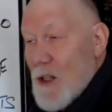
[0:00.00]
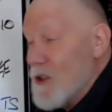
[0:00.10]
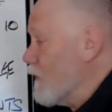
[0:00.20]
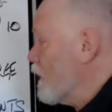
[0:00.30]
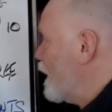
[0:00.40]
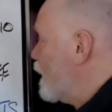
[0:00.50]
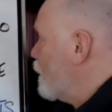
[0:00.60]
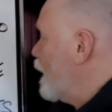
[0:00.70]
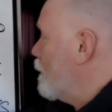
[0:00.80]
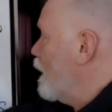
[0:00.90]
So that's
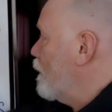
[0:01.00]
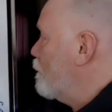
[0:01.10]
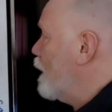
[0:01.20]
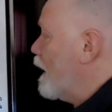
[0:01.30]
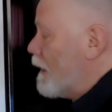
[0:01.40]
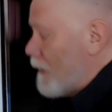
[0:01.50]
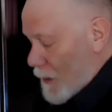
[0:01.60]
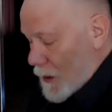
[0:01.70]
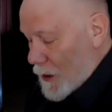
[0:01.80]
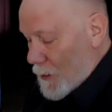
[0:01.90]
what I mean by
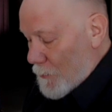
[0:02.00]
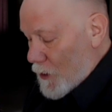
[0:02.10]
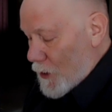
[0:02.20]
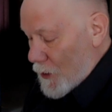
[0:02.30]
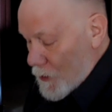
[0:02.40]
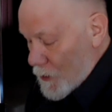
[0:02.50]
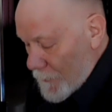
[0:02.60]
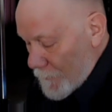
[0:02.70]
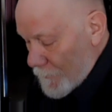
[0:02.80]
emerge.